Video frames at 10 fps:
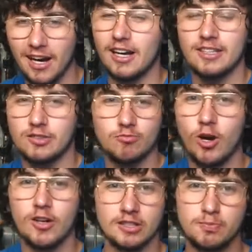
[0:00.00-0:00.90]
I'd
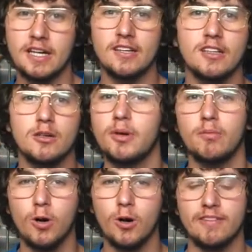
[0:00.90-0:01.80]
rather spend a little bit
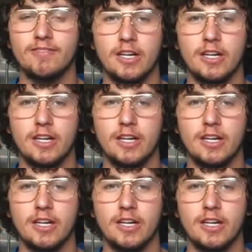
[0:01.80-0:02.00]
more if